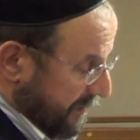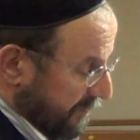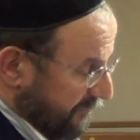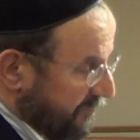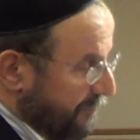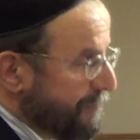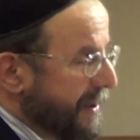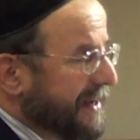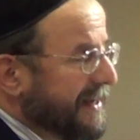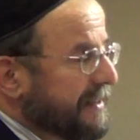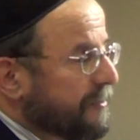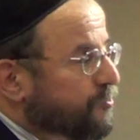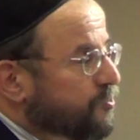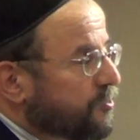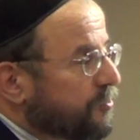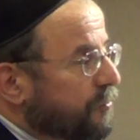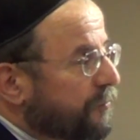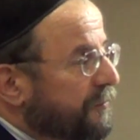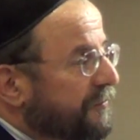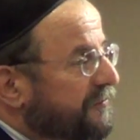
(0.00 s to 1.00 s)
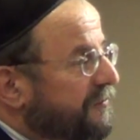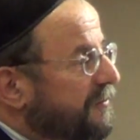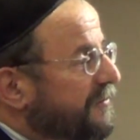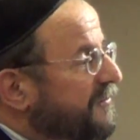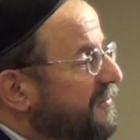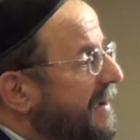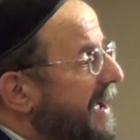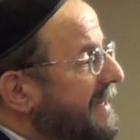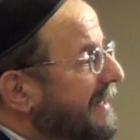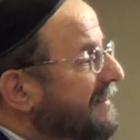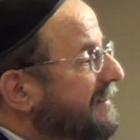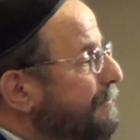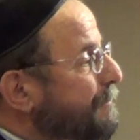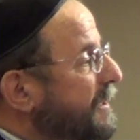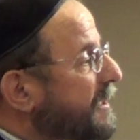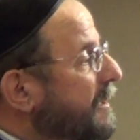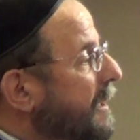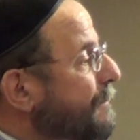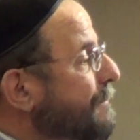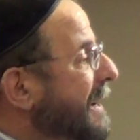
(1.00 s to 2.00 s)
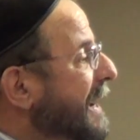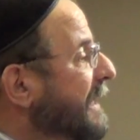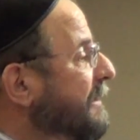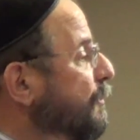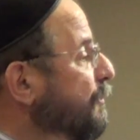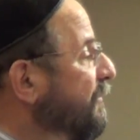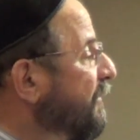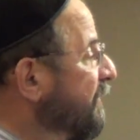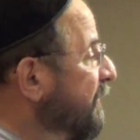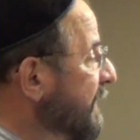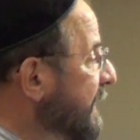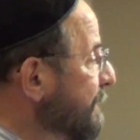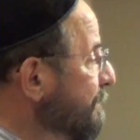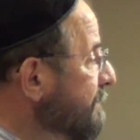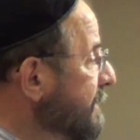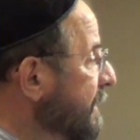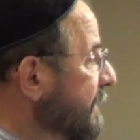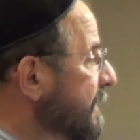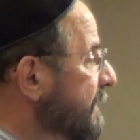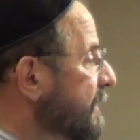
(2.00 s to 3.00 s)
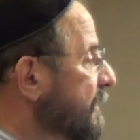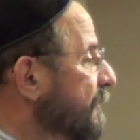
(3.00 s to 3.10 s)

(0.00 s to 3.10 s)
So many Jews decided to become Anusim,